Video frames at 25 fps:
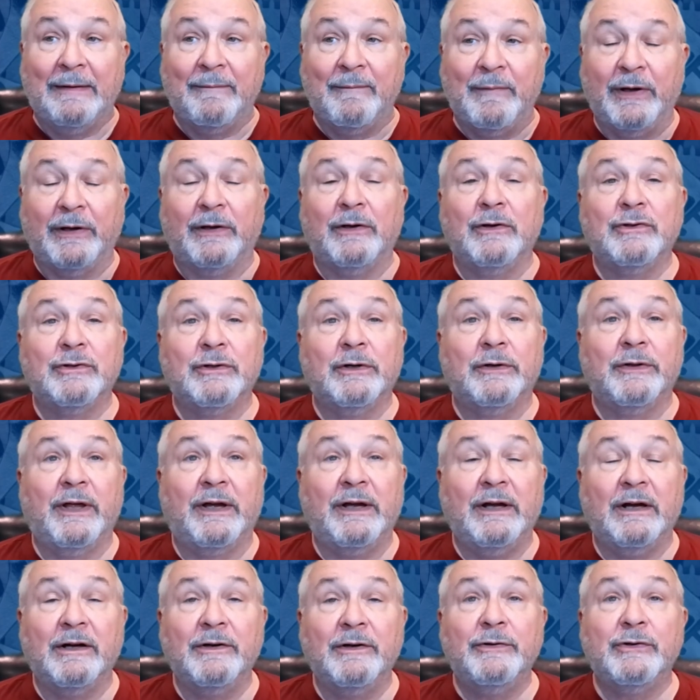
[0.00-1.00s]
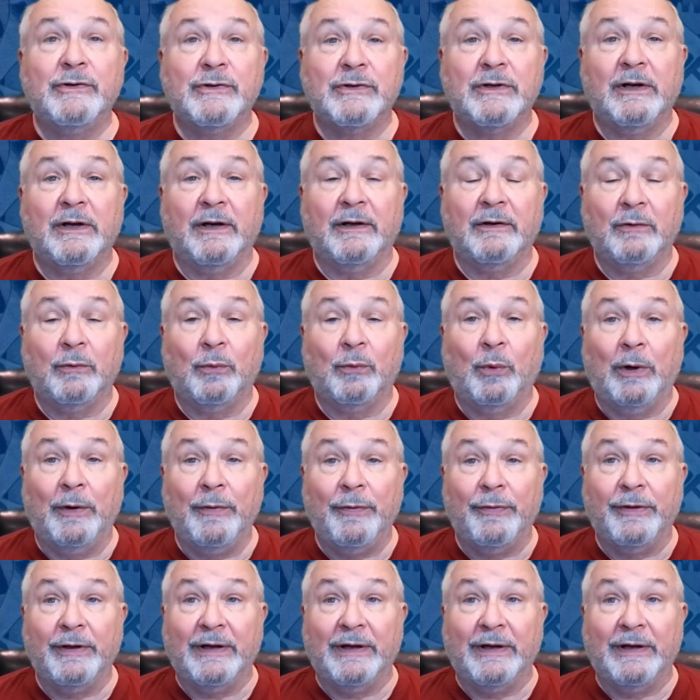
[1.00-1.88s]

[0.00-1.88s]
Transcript: making sure they understand what